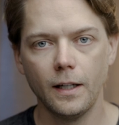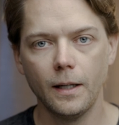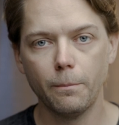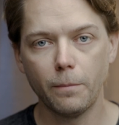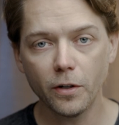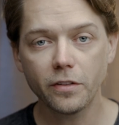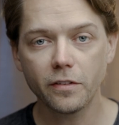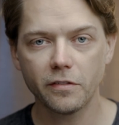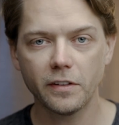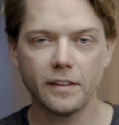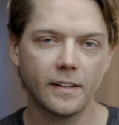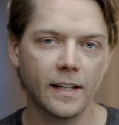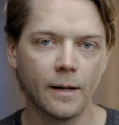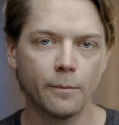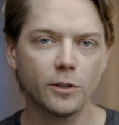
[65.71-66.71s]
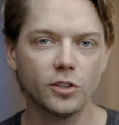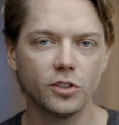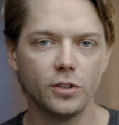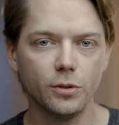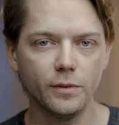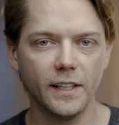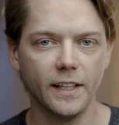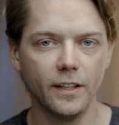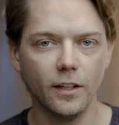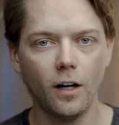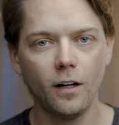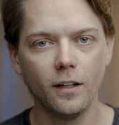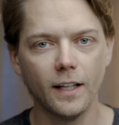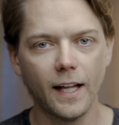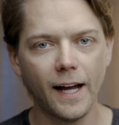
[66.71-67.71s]
And both of these cameras shoot in
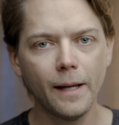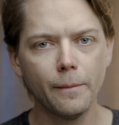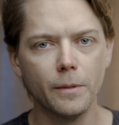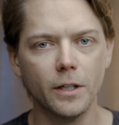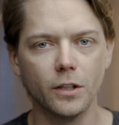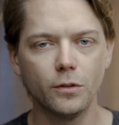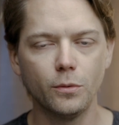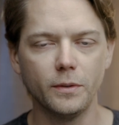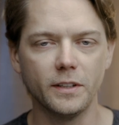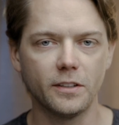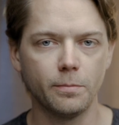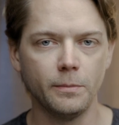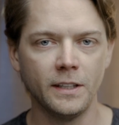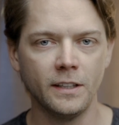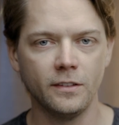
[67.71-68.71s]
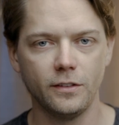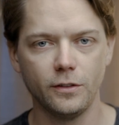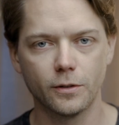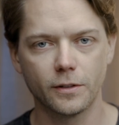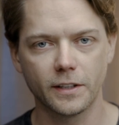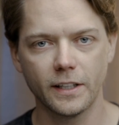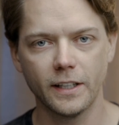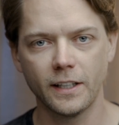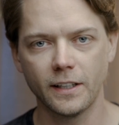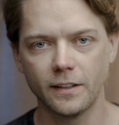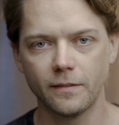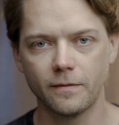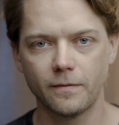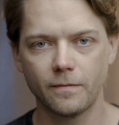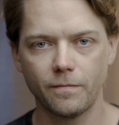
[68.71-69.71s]
all eye mode, which means you're
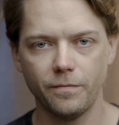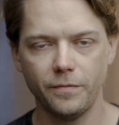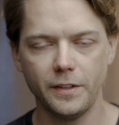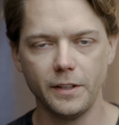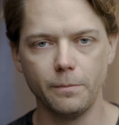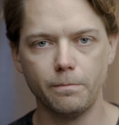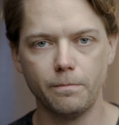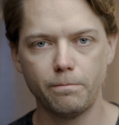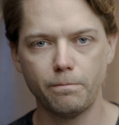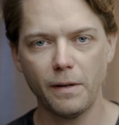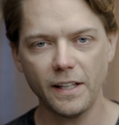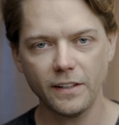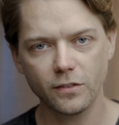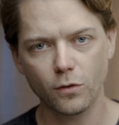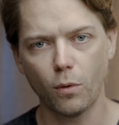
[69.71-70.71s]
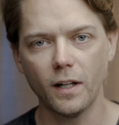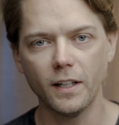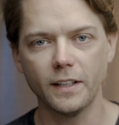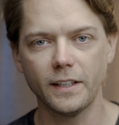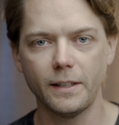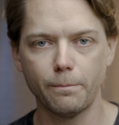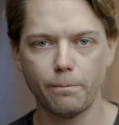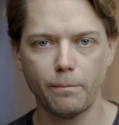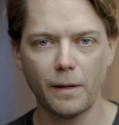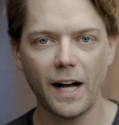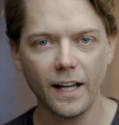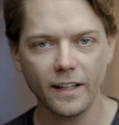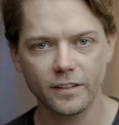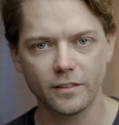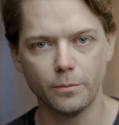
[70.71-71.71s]
getting the best quality
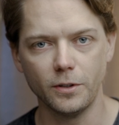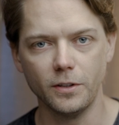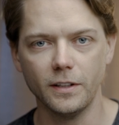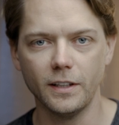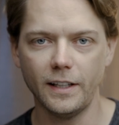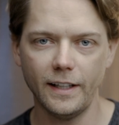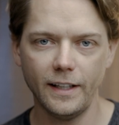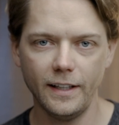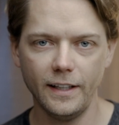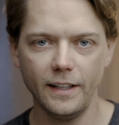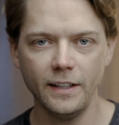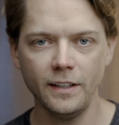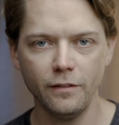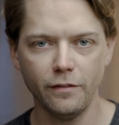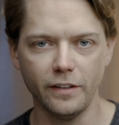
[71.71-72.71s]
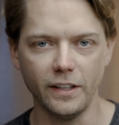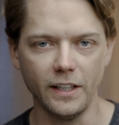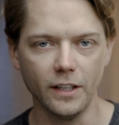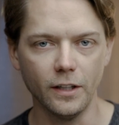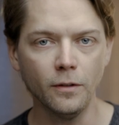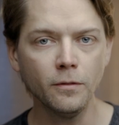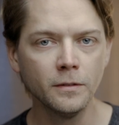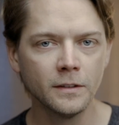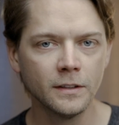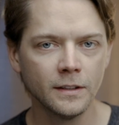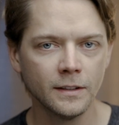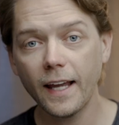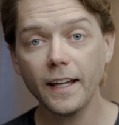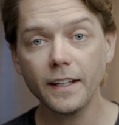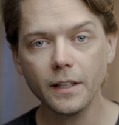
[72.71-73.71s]
possible in the video,
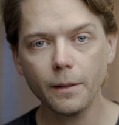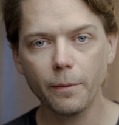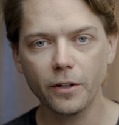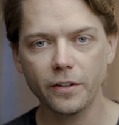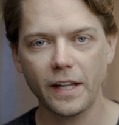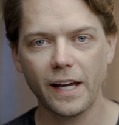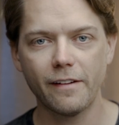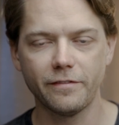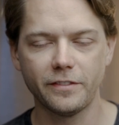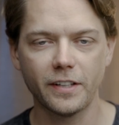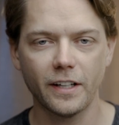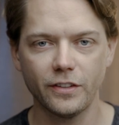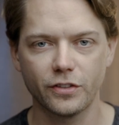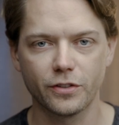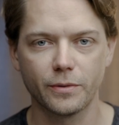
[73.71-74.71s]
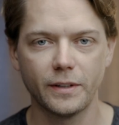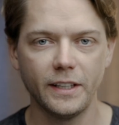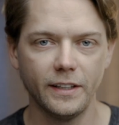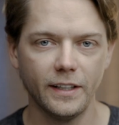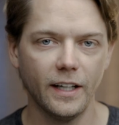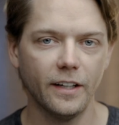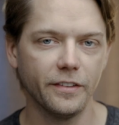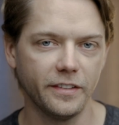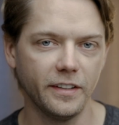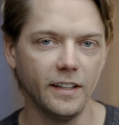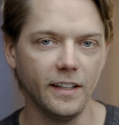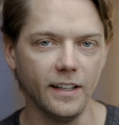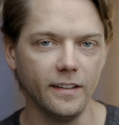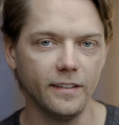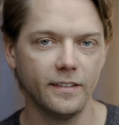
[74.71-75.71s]
and they both have touchscreen
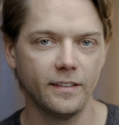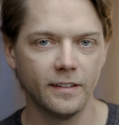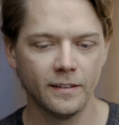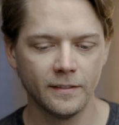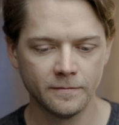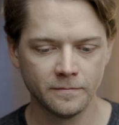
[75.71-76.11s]
LCDs.